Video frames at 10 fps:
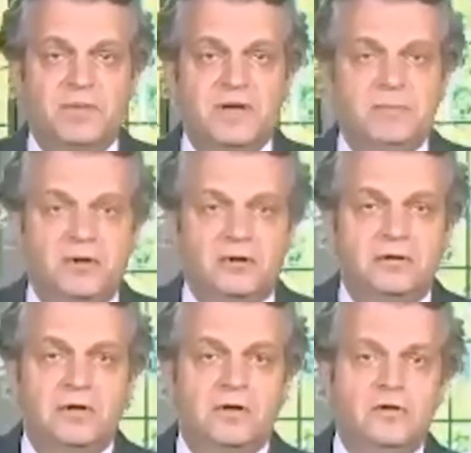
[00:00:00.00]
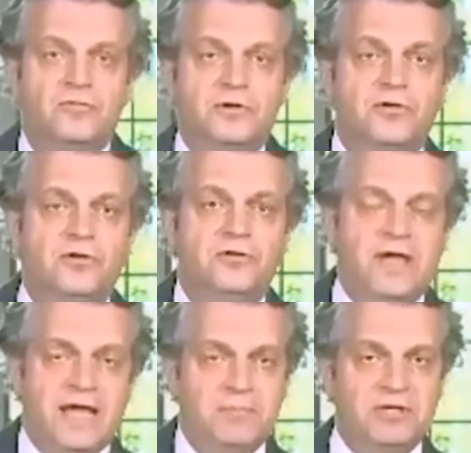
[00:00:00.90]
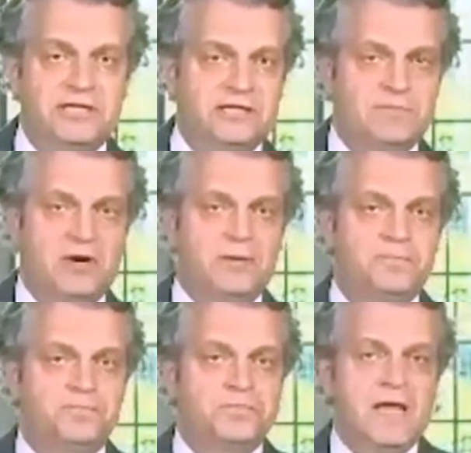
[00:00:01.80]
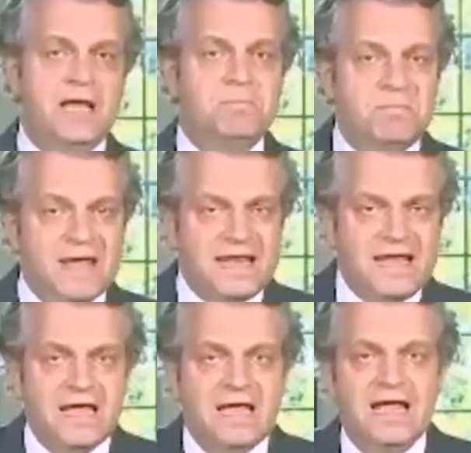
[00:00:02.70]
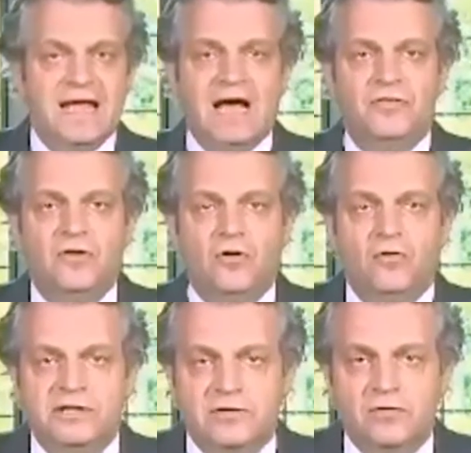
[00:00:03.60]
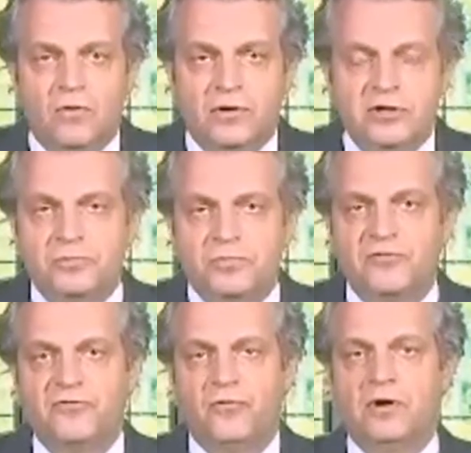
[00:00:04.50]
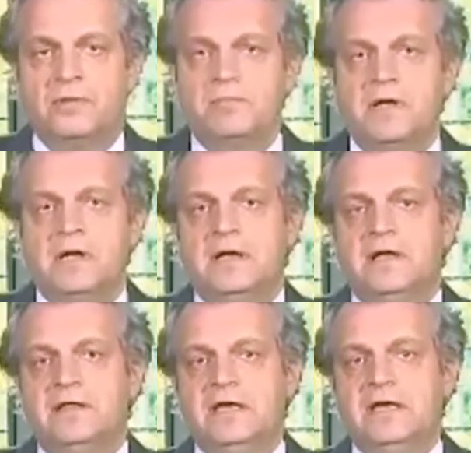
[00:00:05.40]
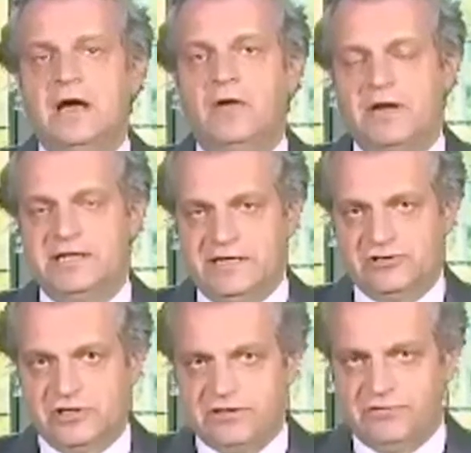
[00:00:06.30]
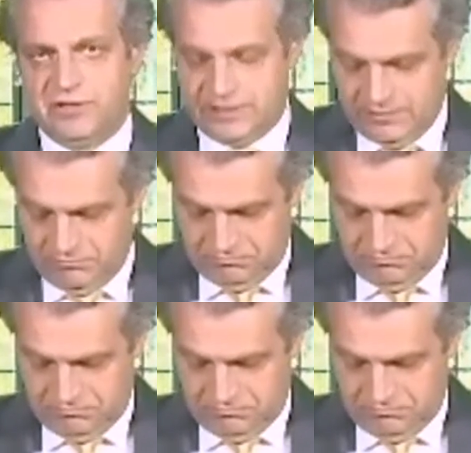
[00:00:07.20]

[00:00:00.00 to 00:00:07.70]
people to return to campus this spring, and many unknowns in order to perform the, our essential duties.